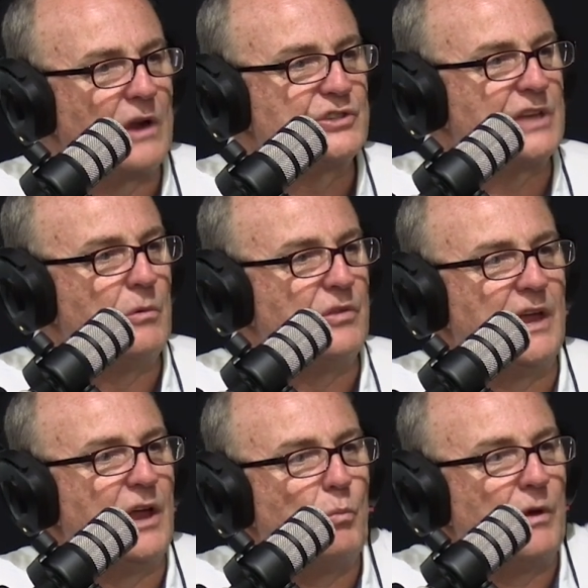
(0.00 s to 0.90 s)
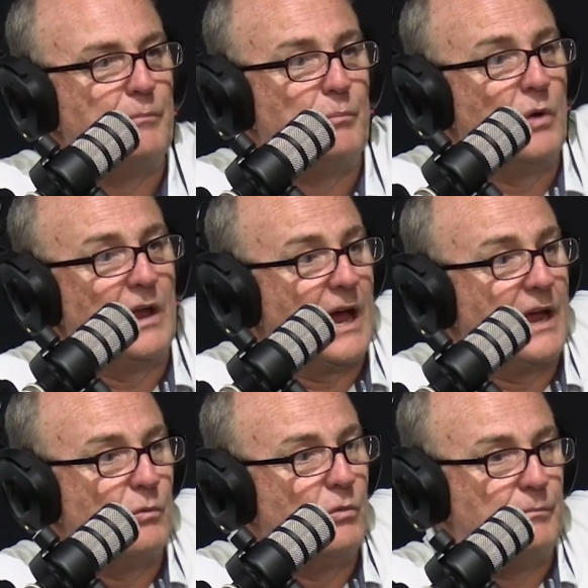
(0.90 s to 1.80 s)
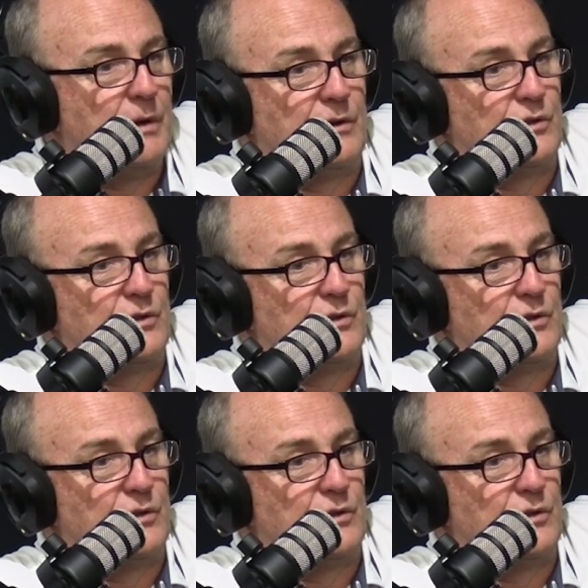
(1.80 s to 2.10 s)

Once they were there, we've been